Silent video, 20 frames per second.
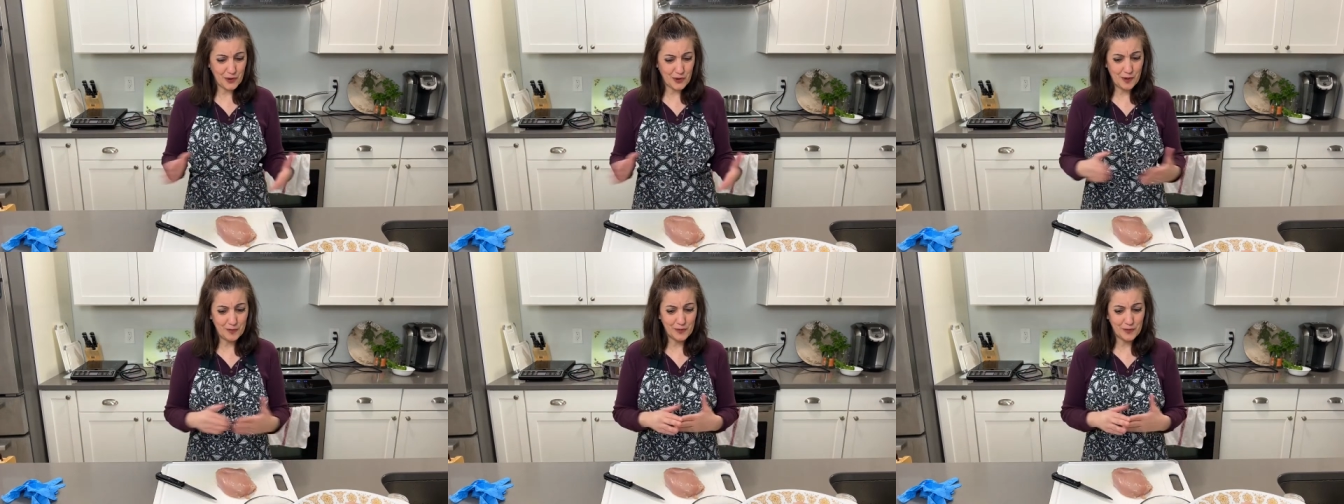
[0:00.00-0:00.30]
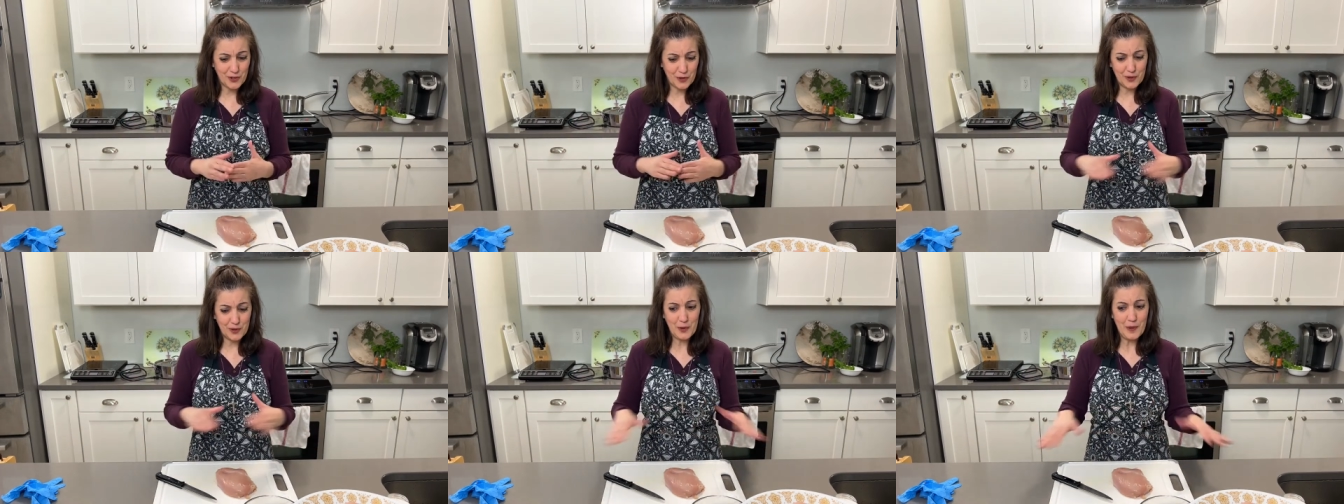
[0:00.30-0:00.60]
So I'm
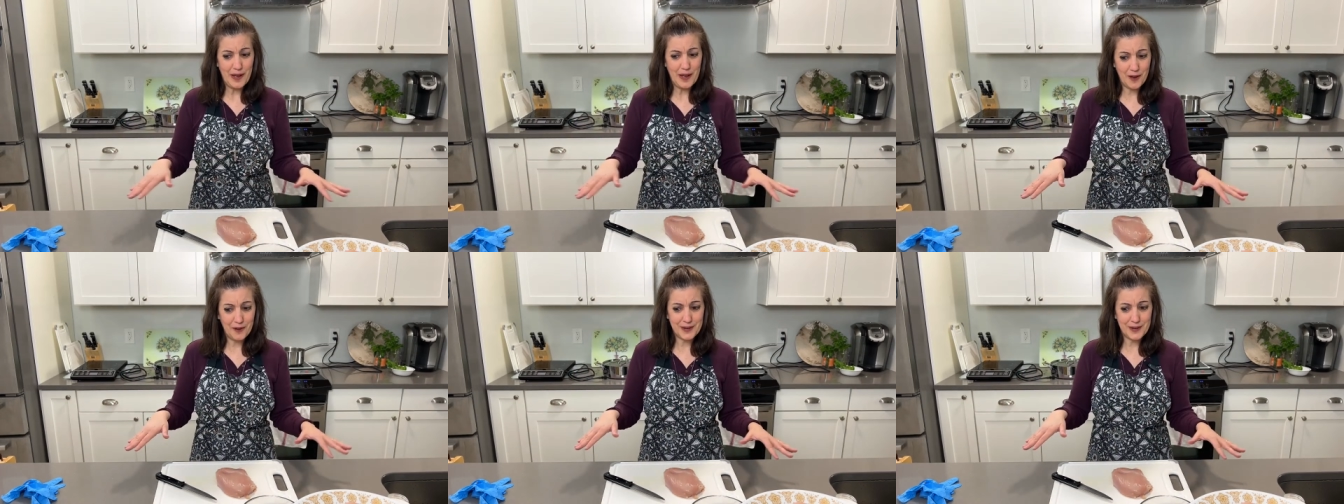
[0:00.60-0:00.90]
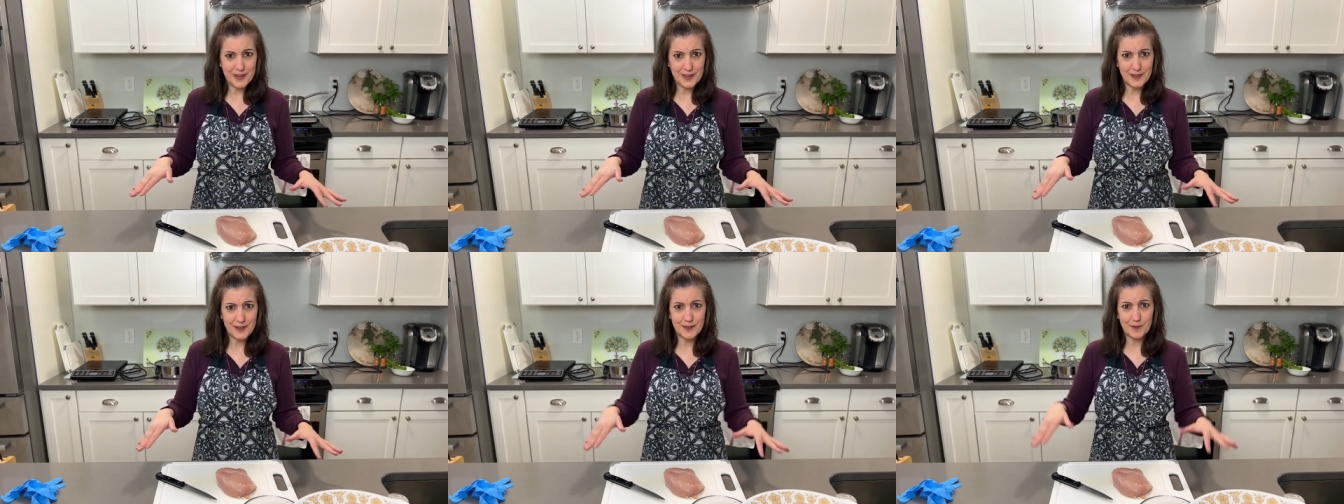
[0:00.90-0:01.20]
showing you how
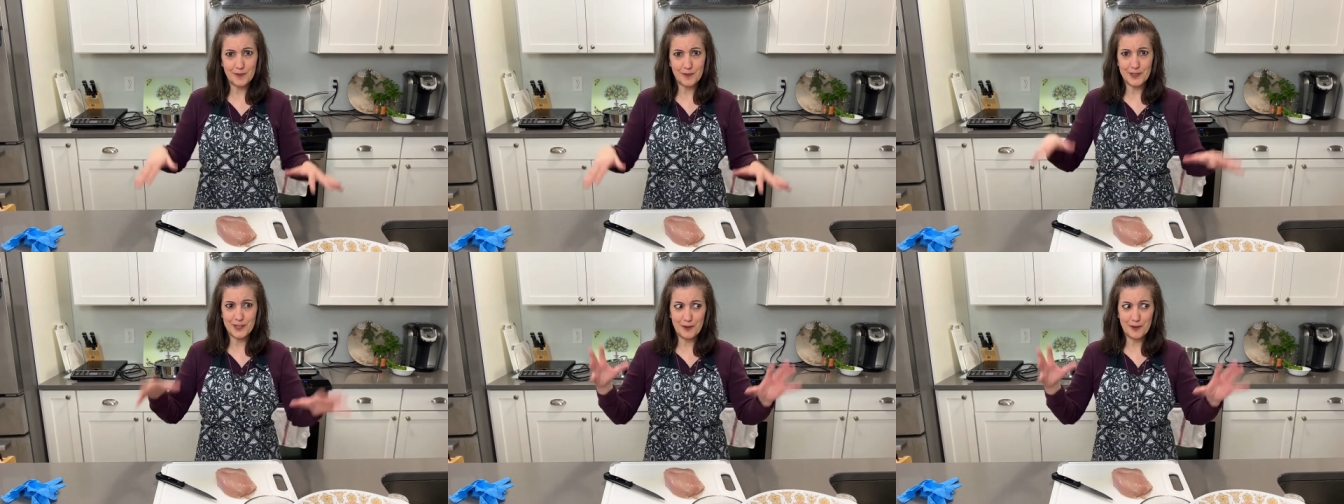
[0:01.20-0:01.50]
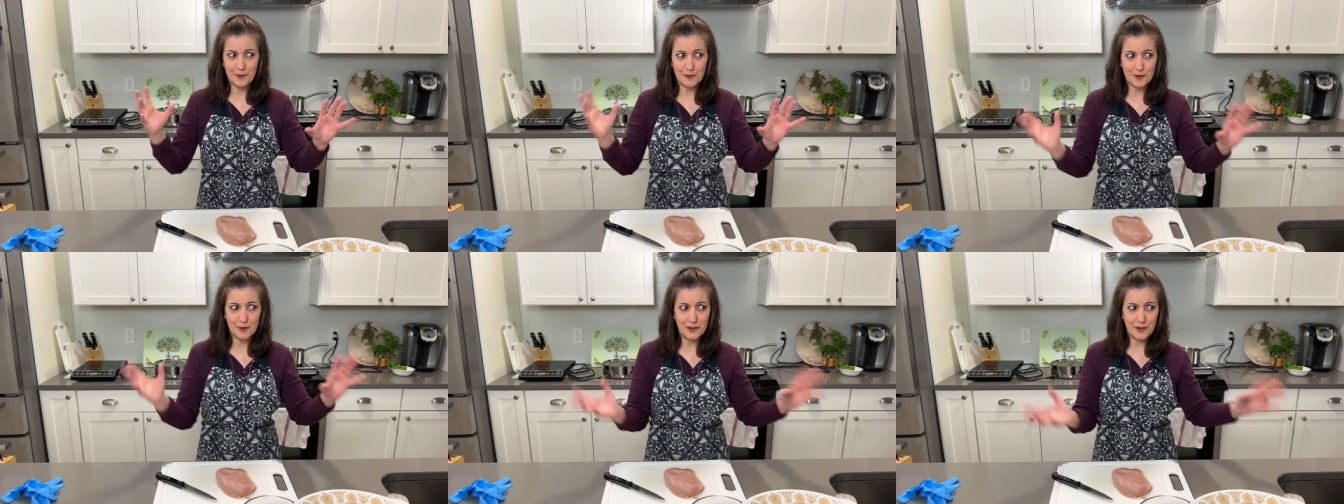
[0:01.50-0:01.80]
it is, but the
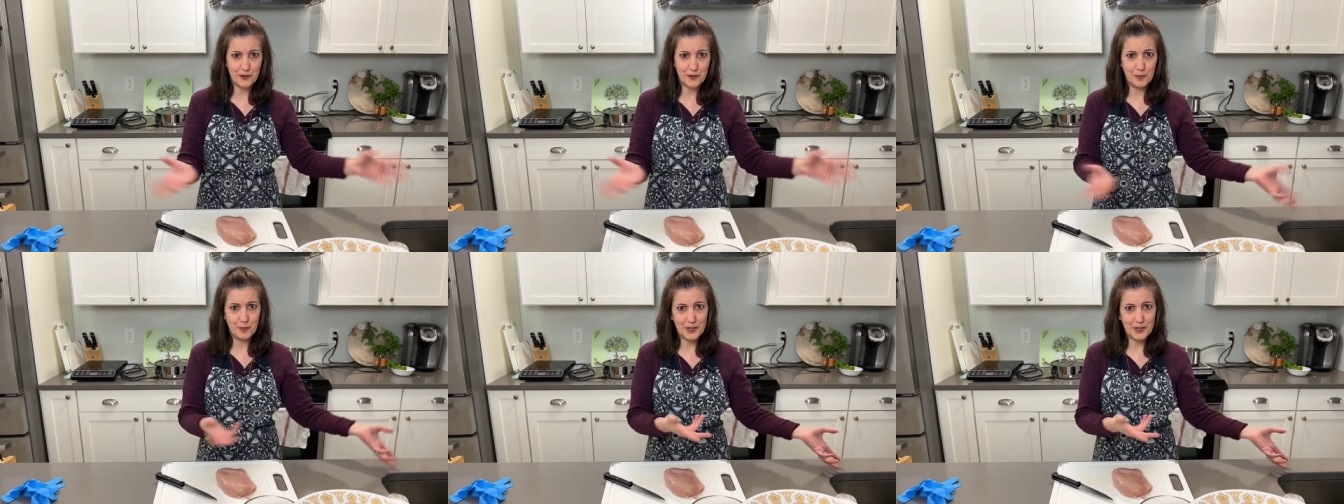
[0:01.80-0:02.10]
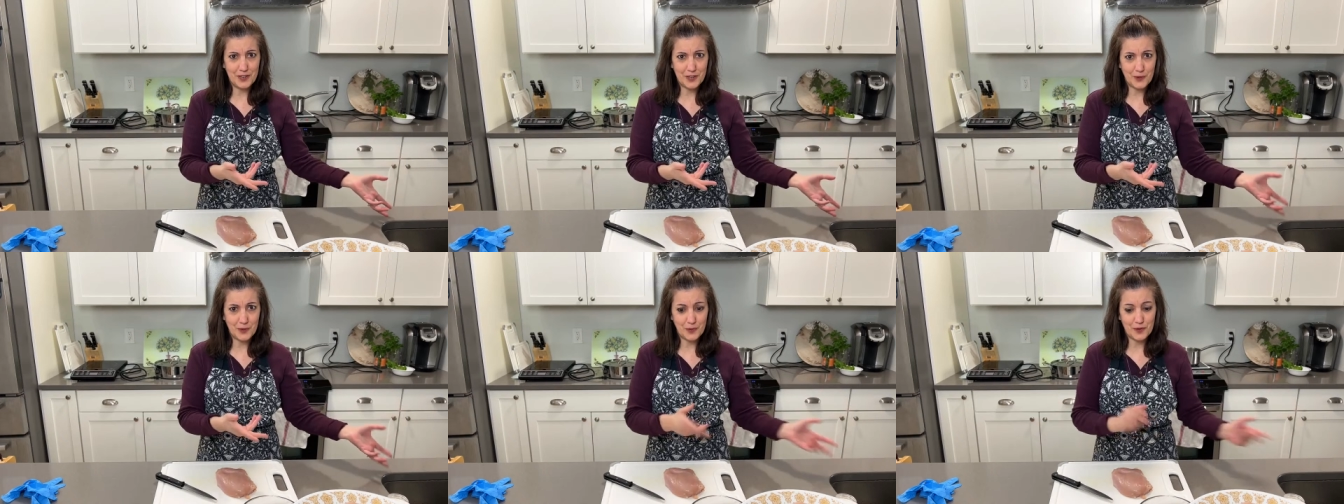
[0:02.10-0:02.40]
original
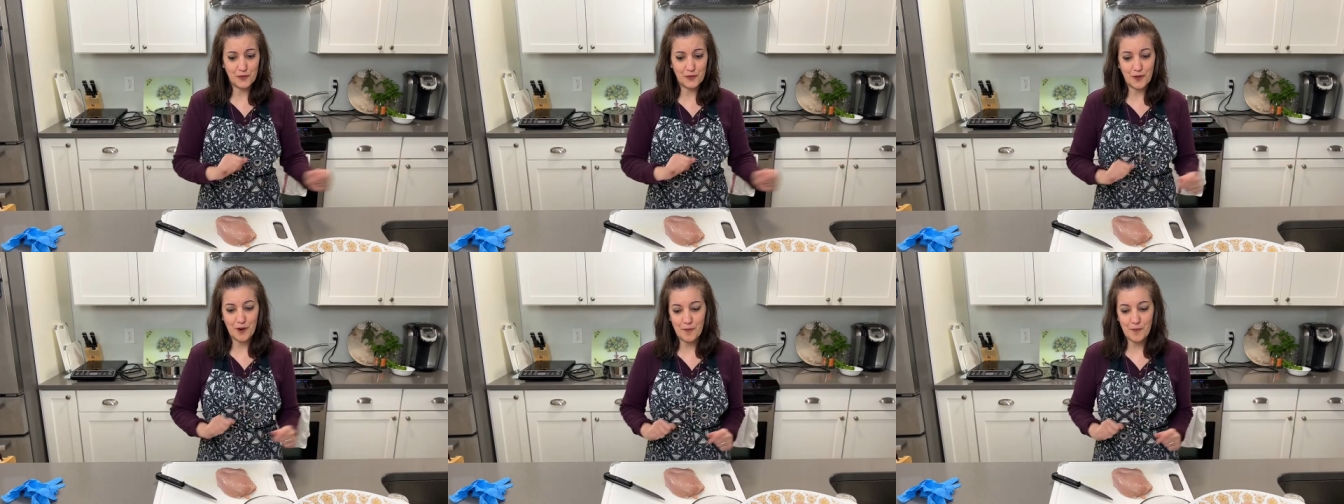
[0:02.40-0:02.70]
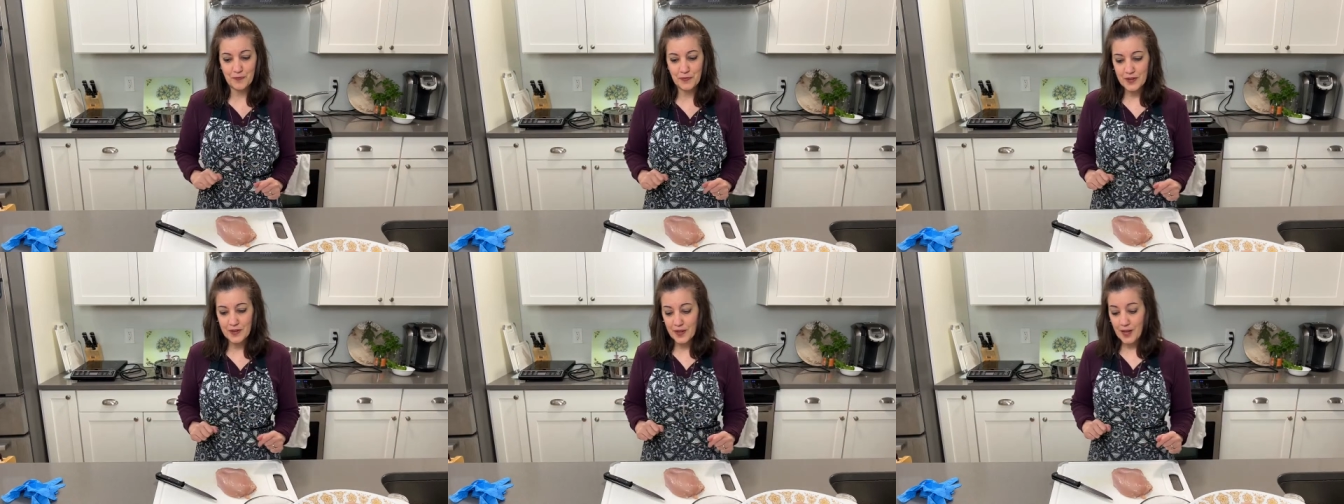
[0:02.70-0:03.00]
base was
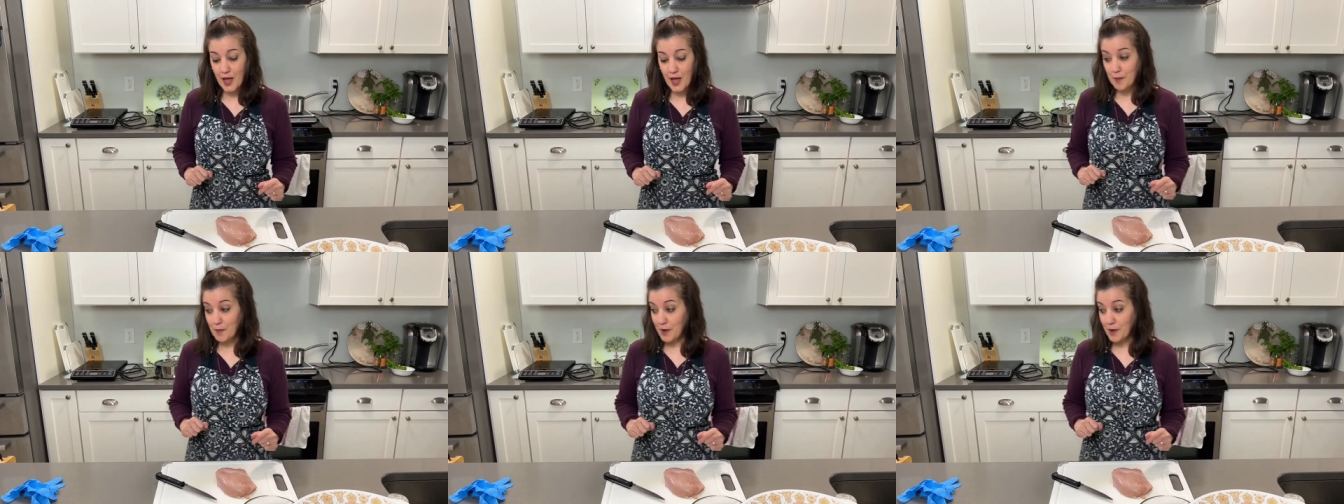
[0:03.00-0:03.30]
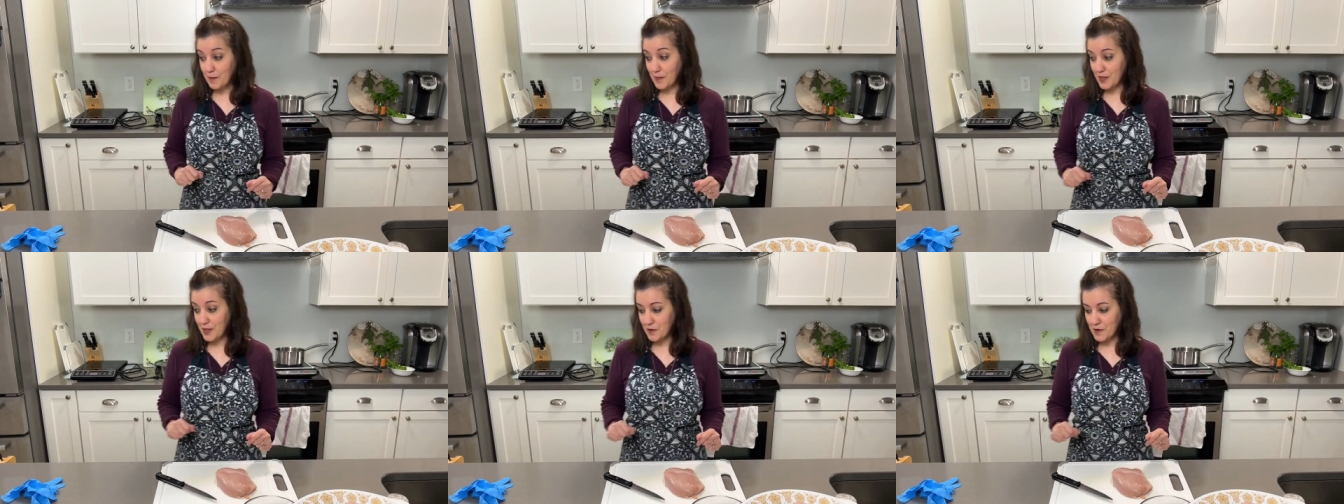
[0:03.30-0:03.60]
from
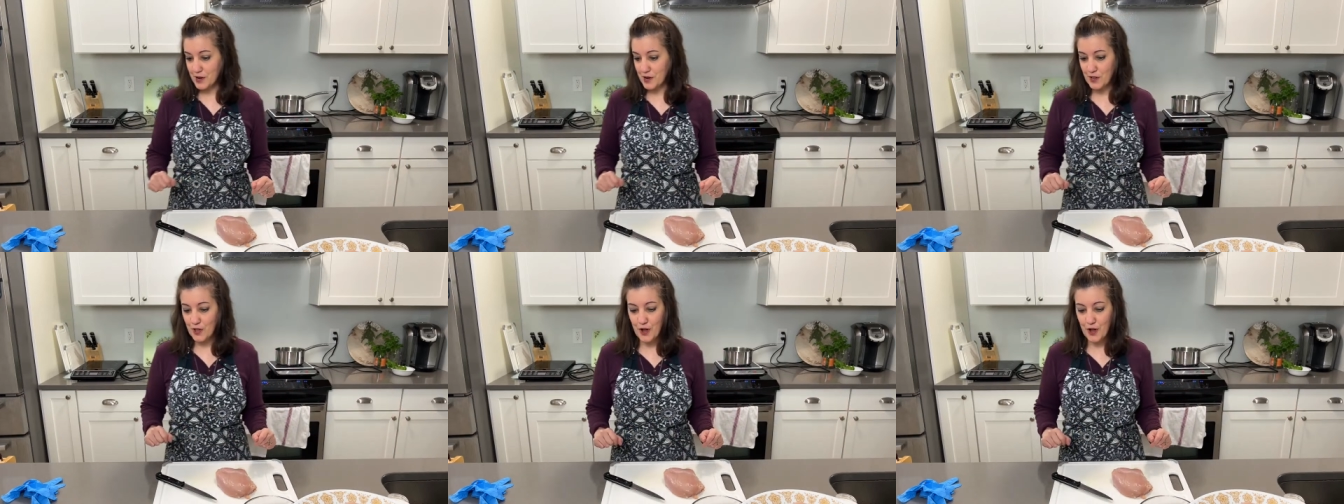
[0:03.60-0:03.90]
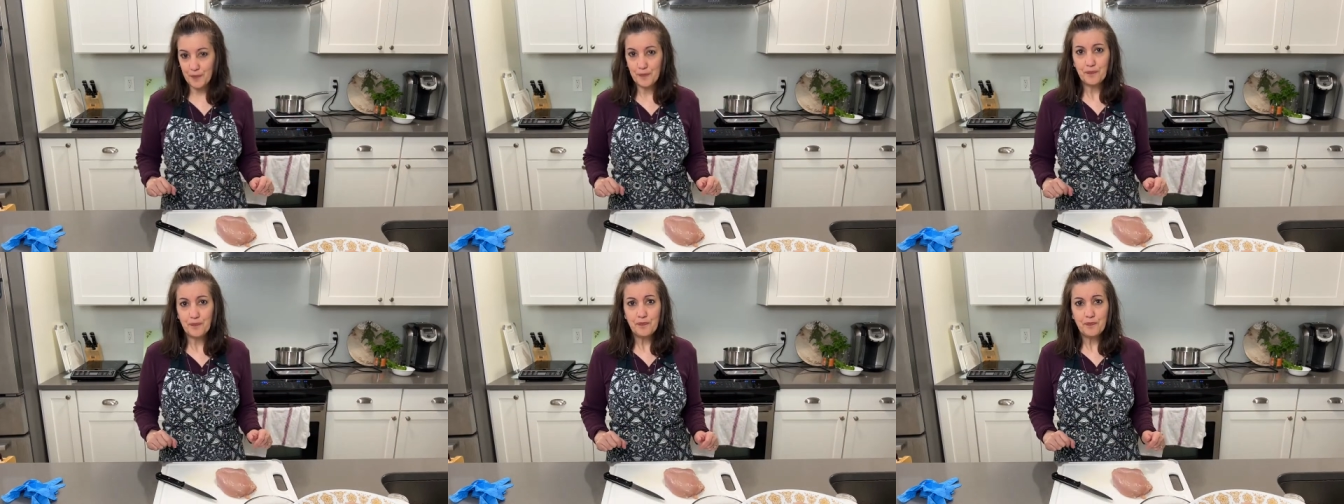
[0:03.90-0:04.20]
my mother-in-law.